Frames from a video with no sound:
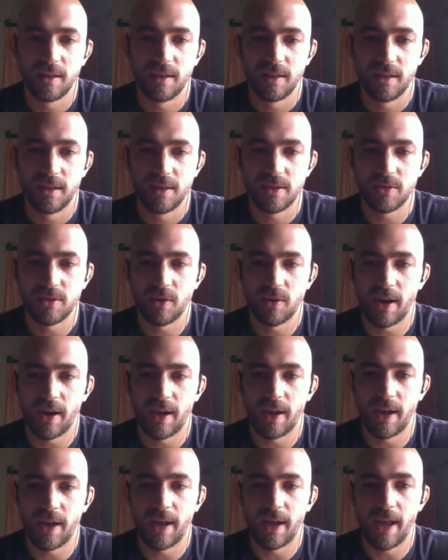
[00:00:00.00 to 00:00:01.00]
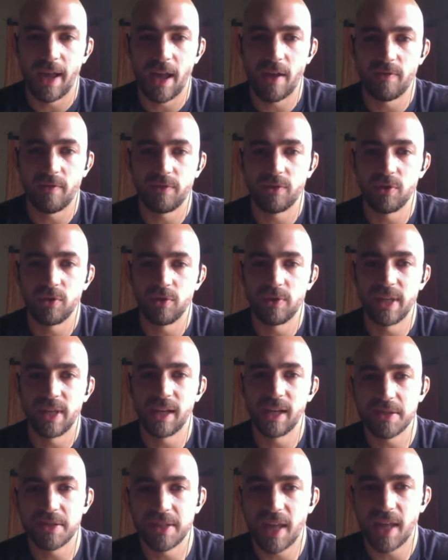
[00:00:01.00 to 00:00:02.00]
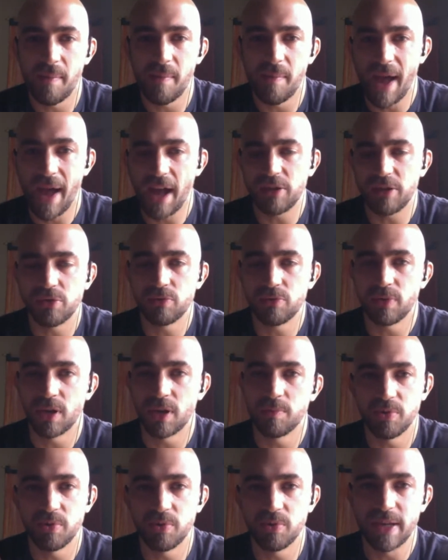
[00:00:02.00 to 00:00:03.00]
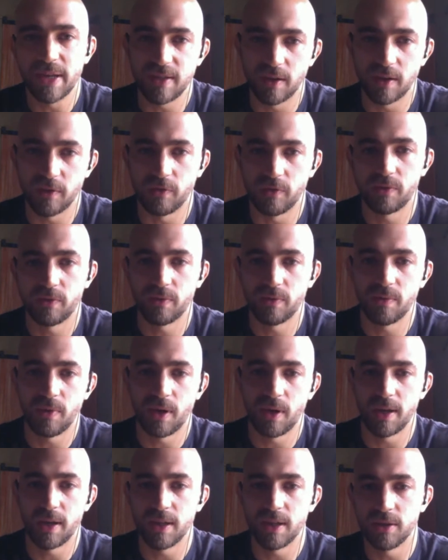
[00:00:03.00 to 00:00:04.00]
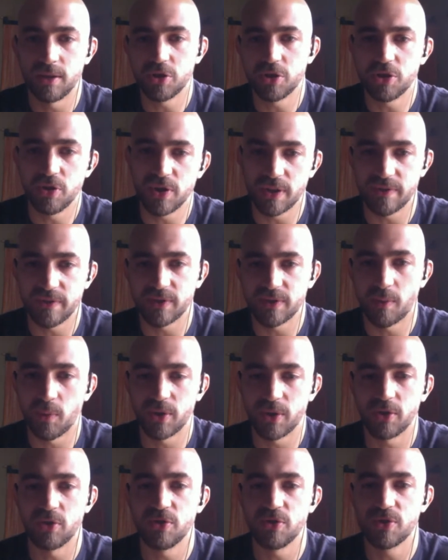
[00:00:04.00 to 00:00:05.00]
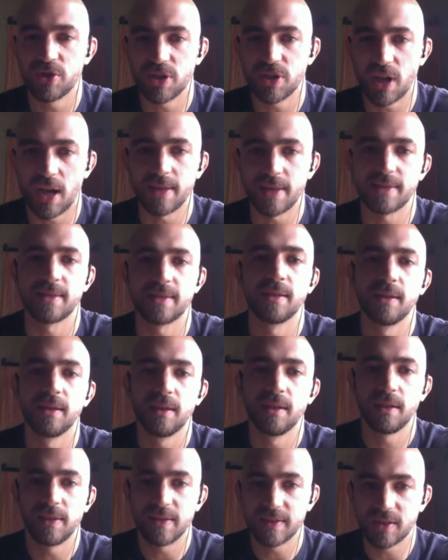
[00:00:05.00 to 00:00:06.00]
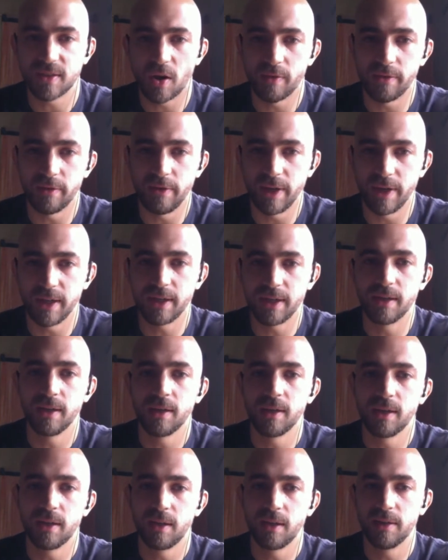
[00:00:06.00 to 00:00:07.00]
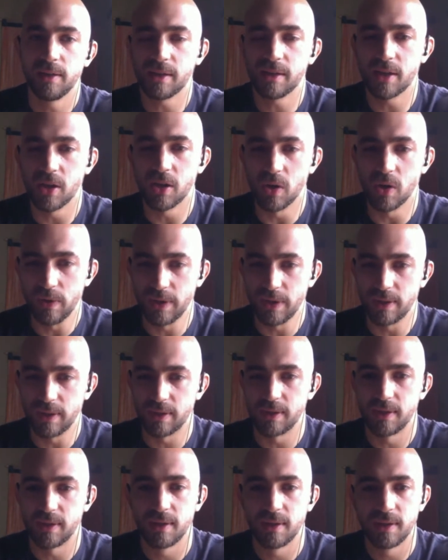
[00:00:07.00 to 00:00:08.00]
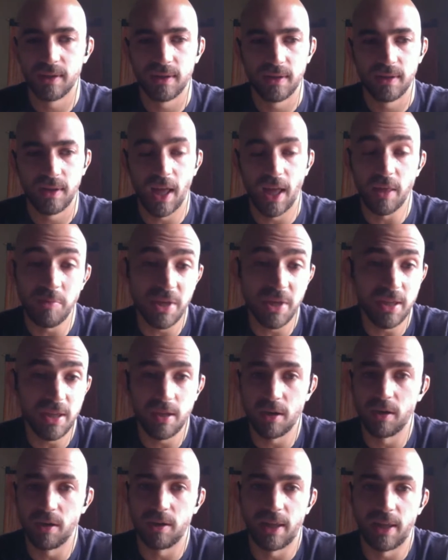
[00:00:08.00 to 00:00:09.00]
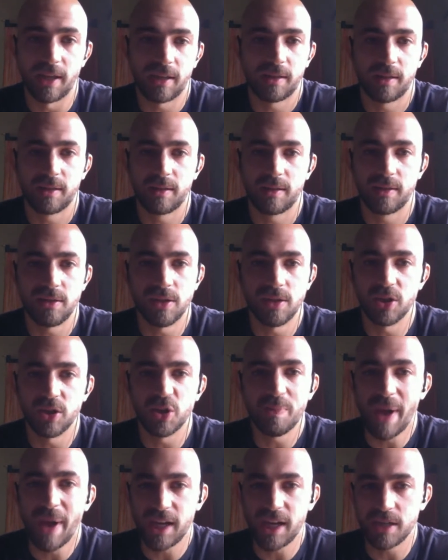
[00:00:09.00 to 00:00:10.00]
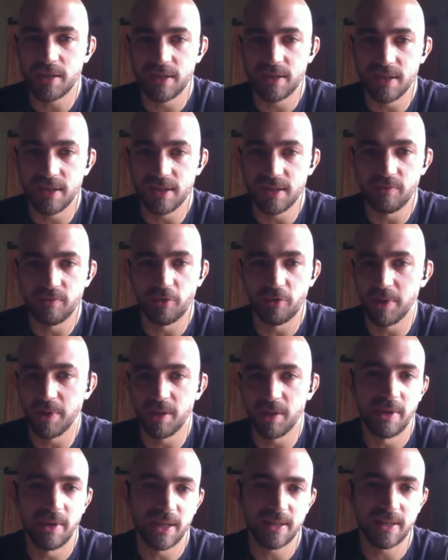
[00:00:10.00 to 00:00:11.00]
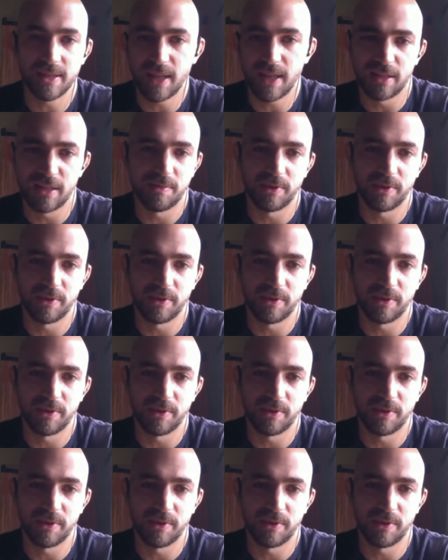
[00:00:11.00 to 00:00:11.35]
So I have to take a step back to try and put myself in the shoes of someone who's just discovering the code. And Meteor, like, the package system, for me, it makes sense.